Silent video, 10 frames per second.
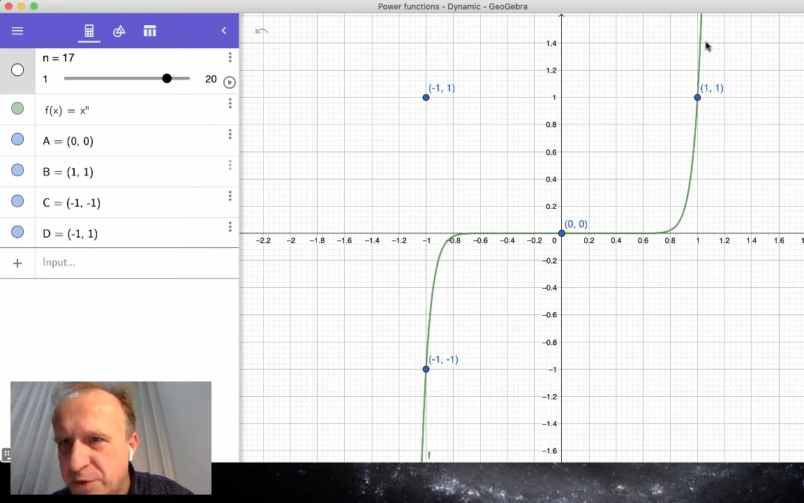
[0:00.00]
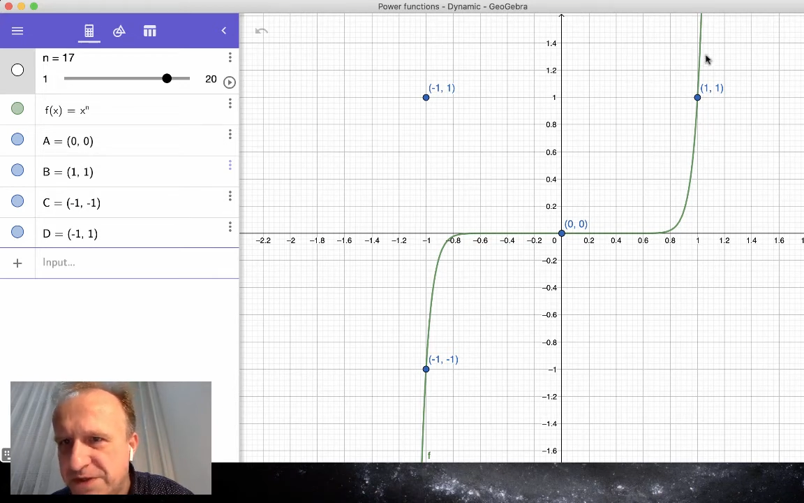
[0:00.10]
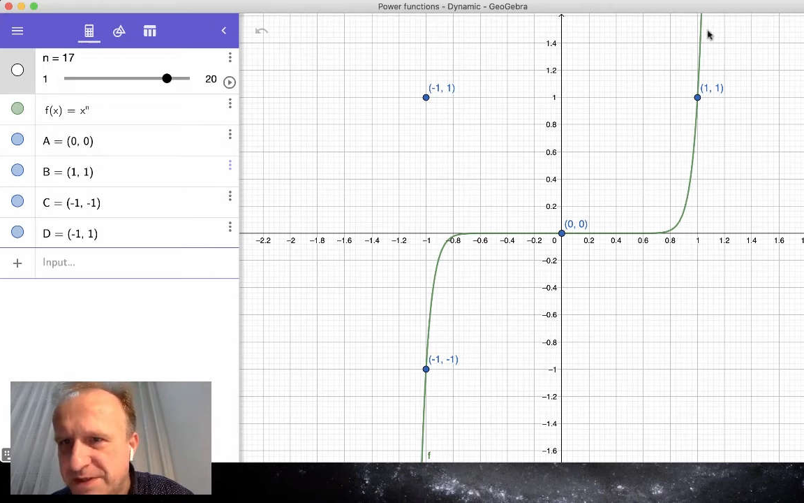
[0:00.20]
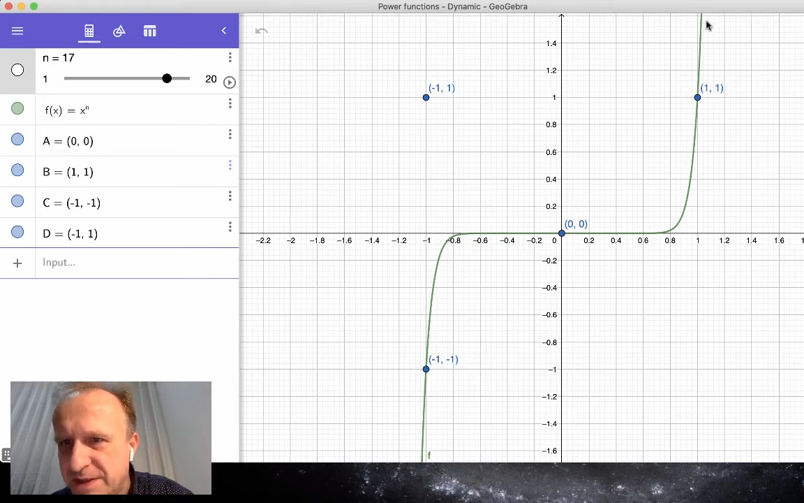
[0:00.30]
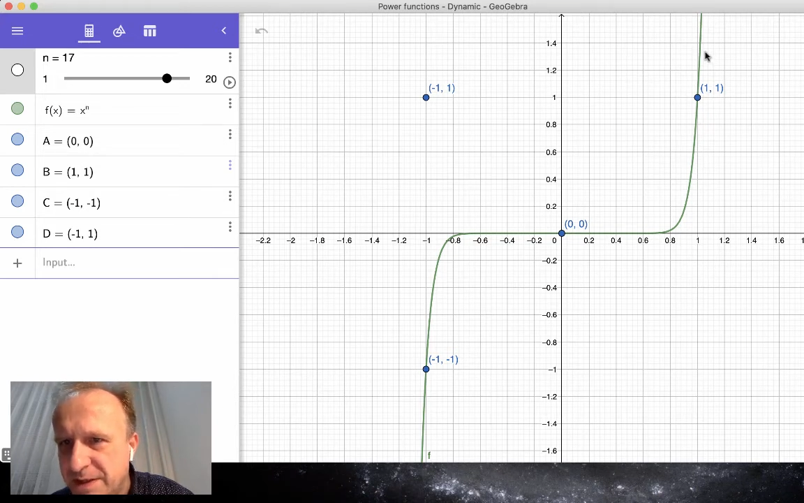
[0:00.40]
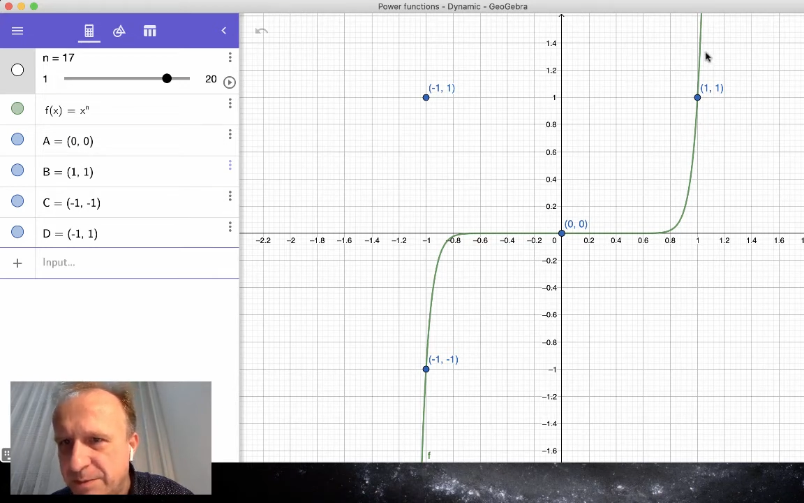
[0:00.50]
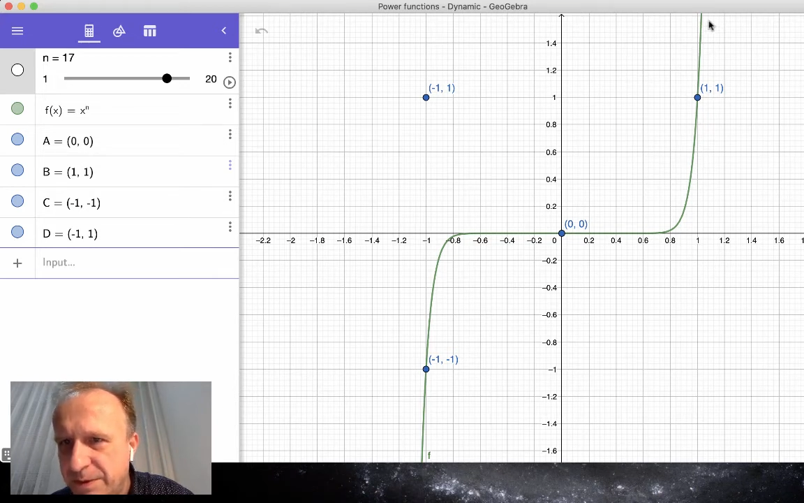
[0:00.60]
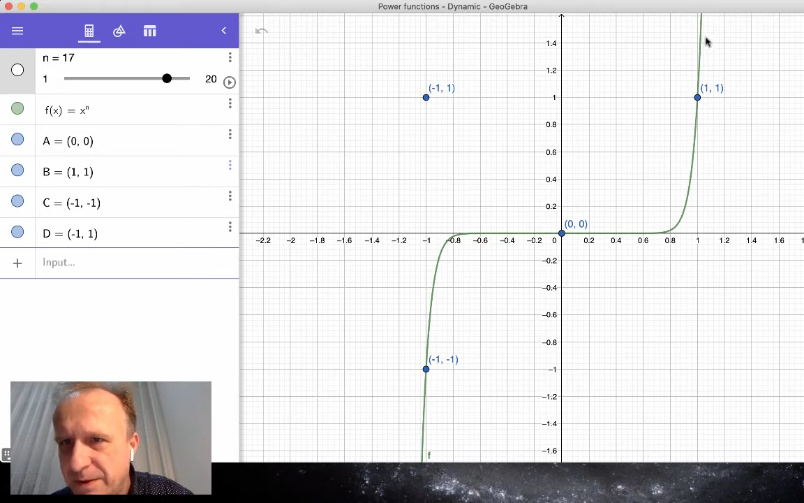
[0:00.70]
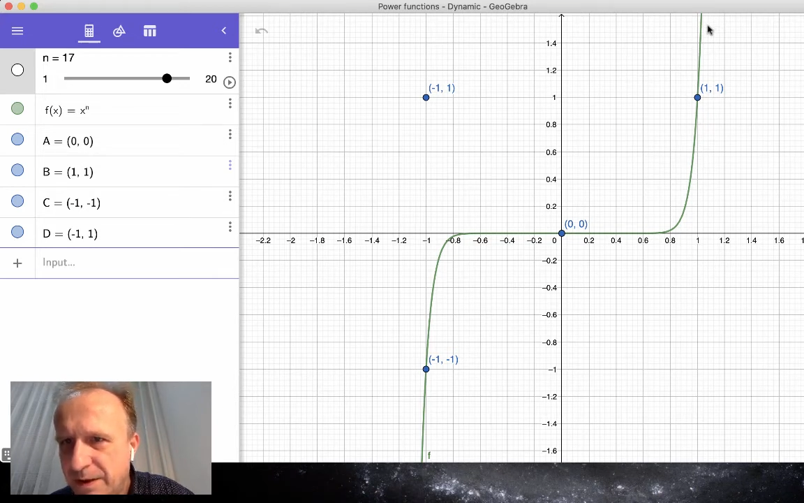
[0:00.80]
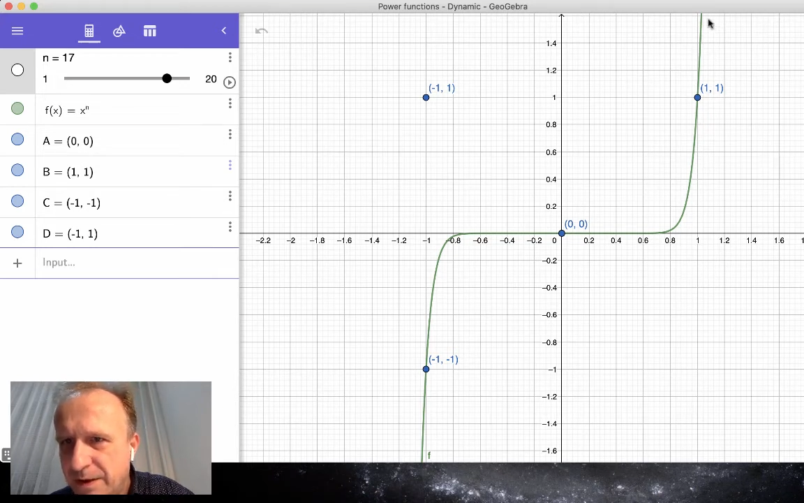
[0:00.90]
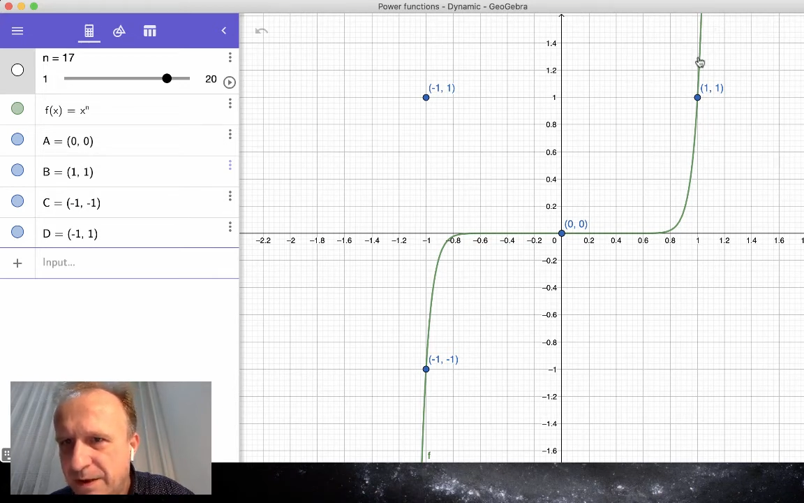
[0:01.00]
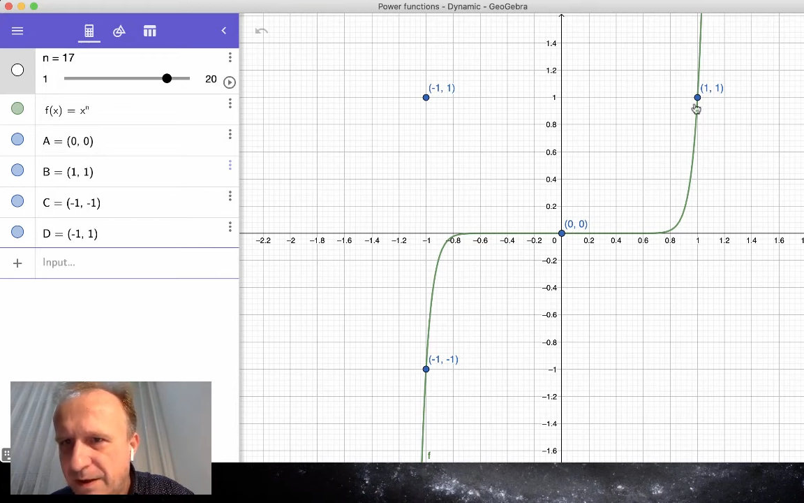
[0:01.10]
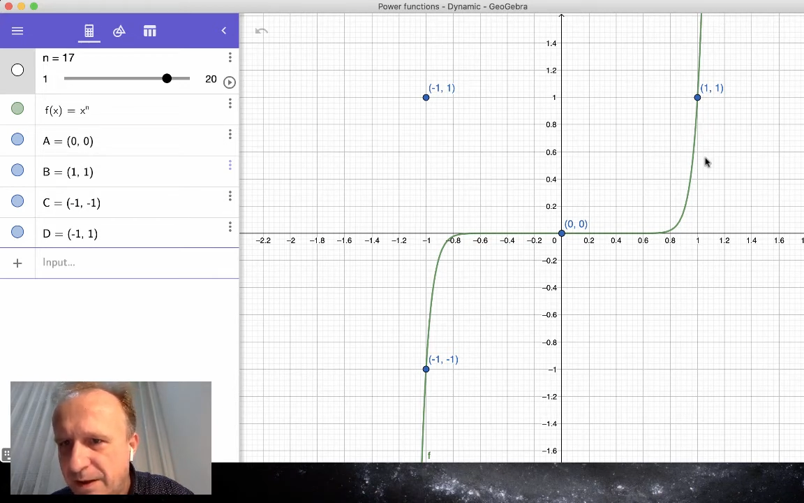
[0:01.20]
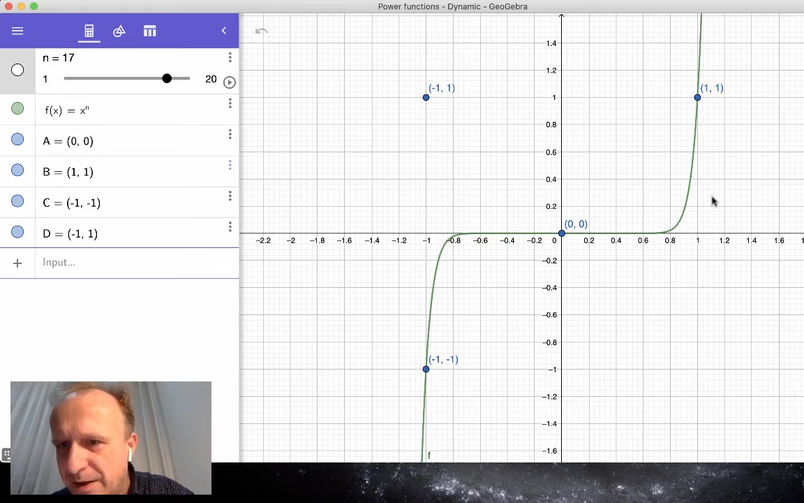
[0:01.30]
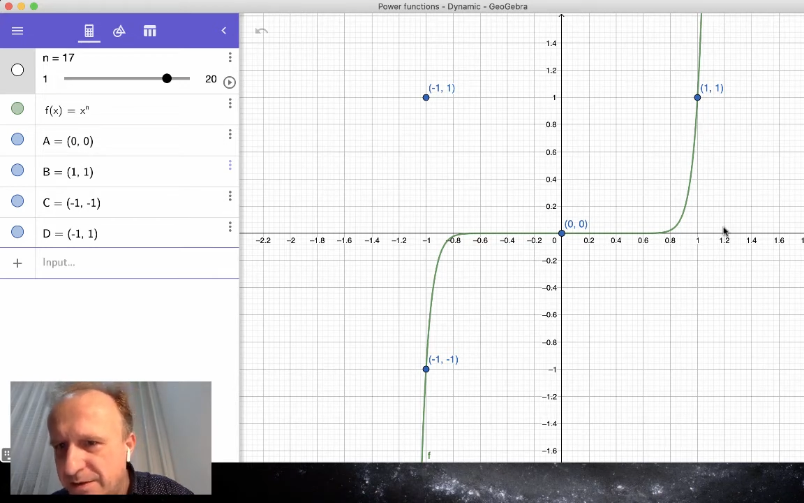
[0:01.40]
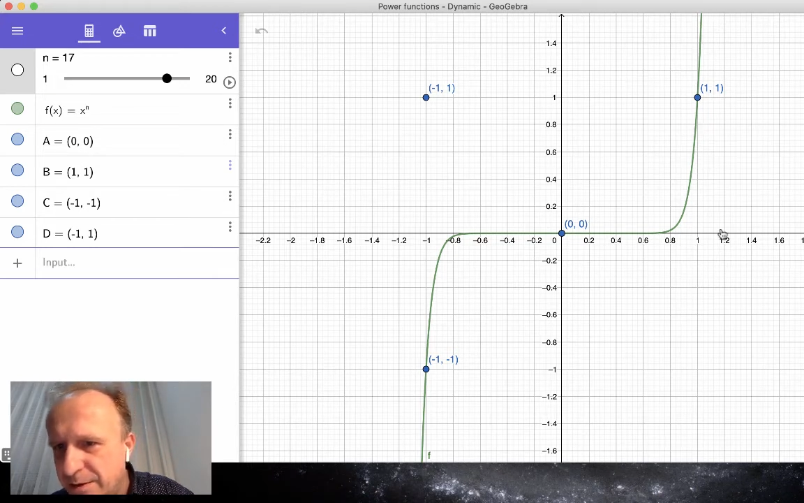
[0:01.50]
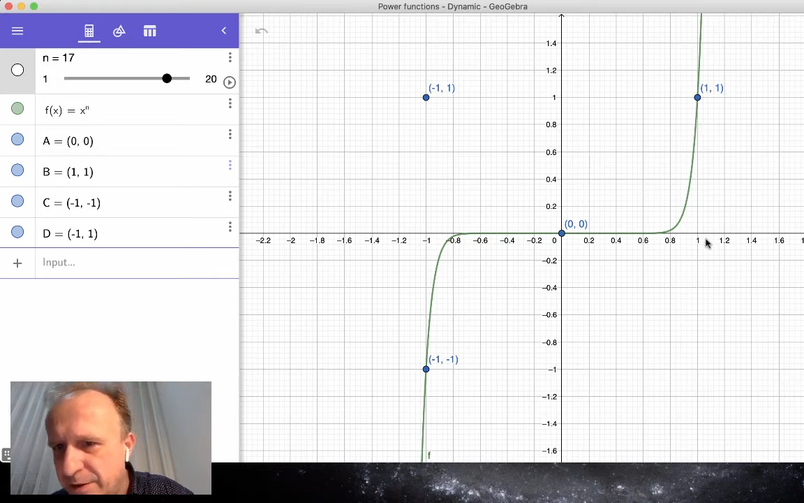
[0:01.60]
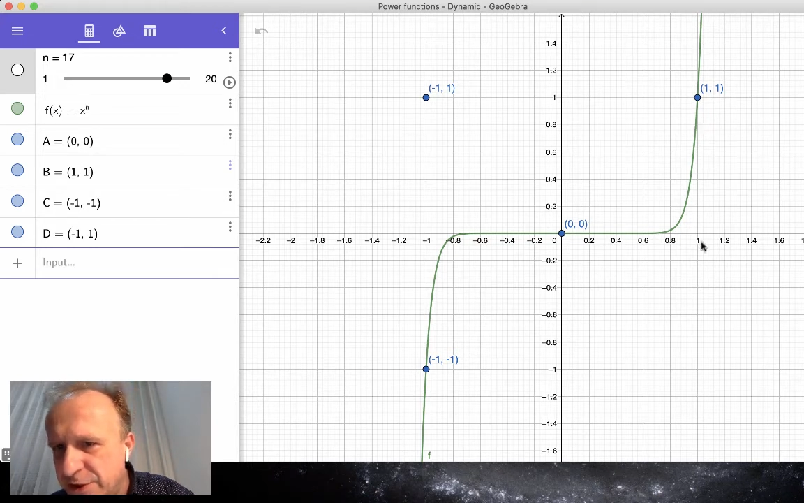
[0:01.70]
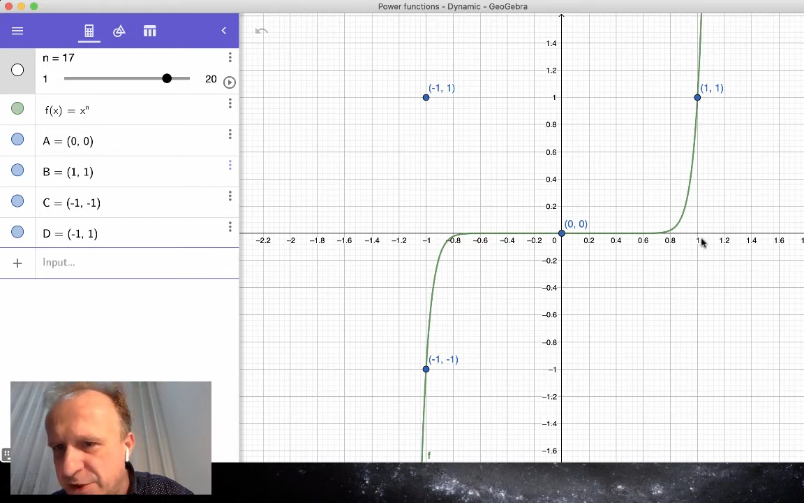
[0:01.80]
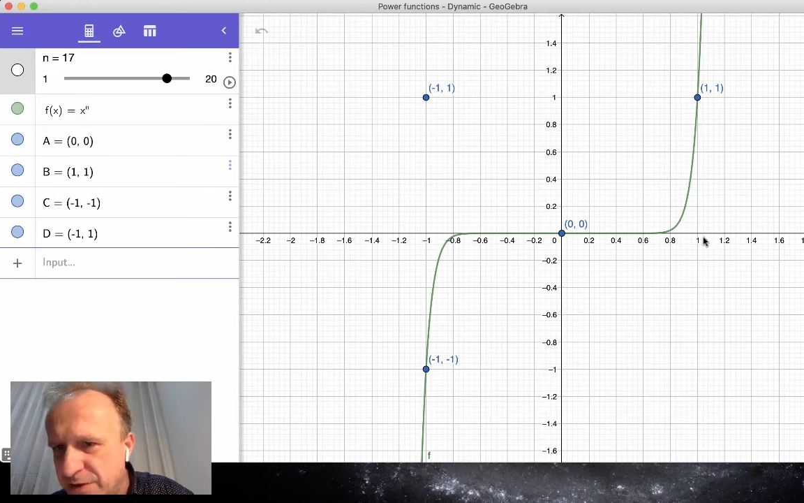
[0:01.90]
steep in the
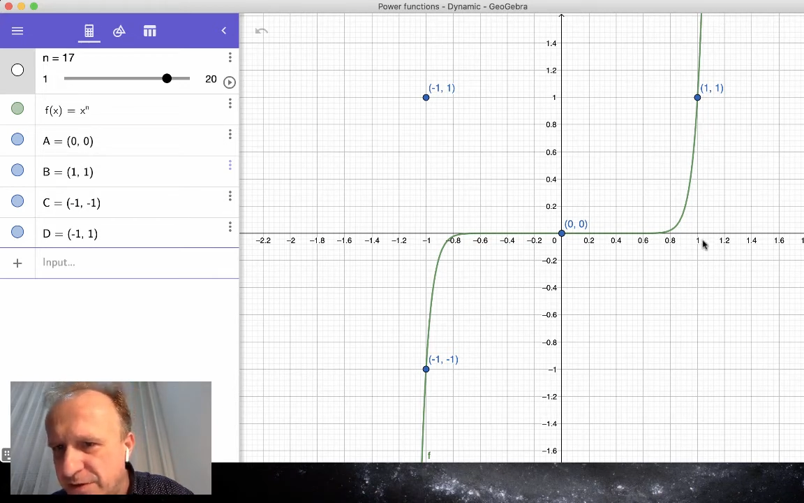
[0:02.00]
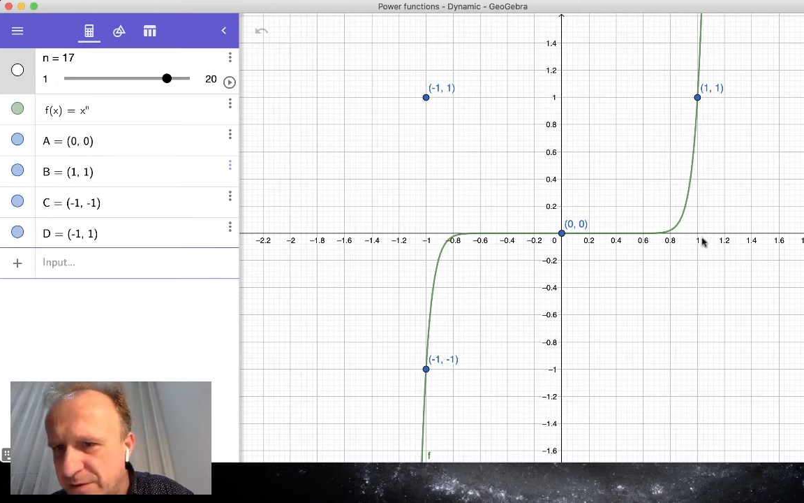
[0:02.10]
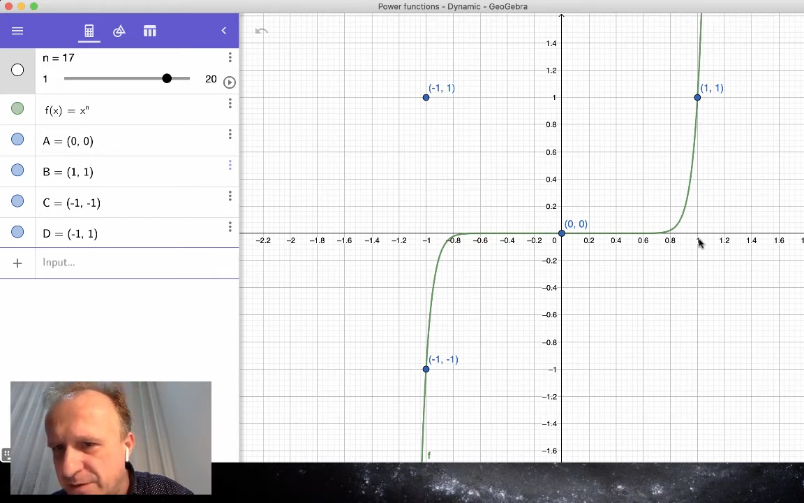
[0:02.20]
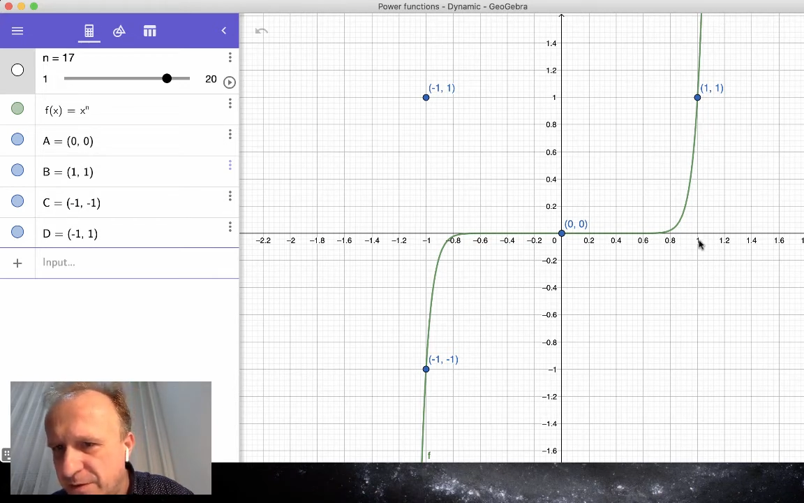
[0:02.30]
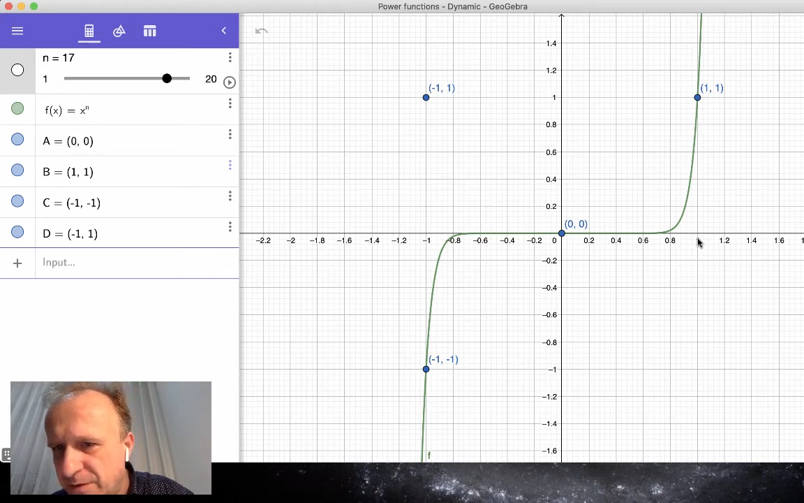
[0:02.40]
region